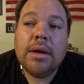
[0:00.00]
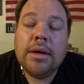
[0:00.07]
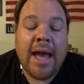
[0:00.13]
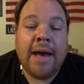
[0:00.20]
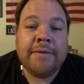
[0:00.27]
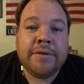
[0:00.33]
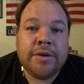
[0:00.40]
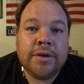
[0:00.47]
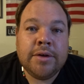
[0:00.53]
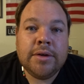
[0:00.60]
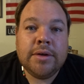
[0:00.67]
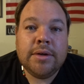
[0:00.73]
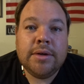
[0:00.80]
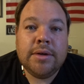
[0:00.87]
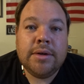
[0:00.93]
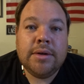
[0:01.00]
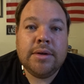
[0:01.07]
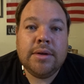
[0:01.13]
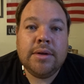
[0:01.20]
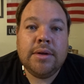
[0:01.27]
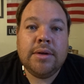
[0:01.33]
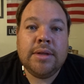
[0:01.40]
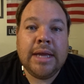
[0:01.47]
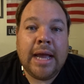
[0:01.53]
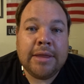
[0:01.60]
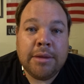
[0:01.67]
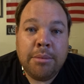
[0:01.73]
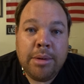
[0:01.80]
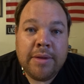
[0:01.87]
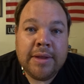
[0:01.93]
After they got
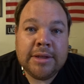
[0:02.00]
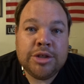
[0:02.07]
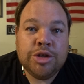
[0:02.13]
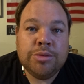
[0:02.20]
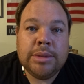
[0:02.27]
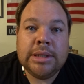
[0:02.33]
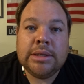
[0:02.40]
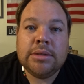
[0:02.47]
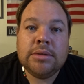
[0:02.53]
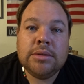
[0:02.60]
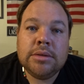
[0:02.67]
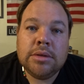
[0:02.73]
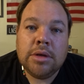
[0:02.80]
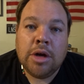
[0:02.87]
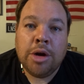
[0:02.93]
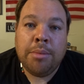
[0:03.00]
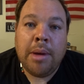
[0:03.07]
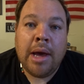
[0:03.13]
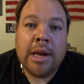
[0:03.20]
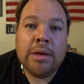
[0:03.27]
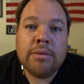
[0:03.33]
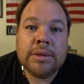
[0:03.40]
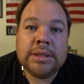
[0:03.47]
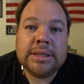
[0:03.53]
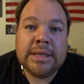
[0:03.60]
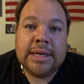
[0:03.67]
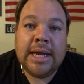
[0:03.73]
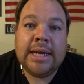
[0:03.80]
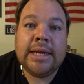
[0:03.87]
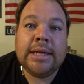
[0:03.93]
the breathing tube in, her body was
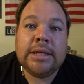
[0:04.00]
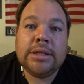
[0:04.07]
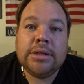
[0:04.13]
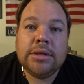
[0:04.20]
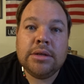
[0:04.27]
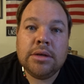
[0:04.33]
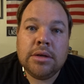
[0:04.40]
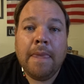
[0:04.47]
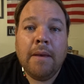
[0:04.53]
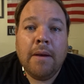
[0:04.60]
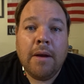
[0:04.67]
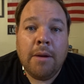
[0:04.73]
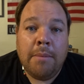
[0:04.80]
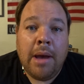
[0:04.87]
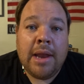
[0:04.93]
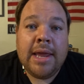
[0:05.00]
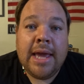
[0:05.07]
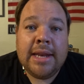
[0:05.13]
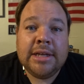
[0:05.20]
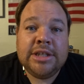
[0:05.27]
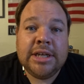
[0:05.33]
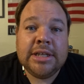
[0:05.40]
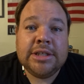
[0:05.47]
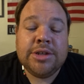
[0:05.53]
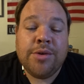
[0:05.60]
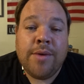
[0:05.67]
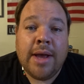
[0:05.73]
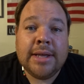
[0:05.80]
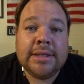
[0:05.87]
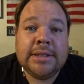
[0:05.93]
sedated, her body had a chance to
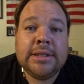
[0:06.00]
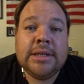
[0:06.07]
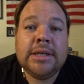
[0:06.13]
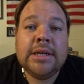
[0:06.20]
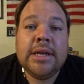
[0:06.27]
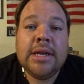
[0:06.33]
rest,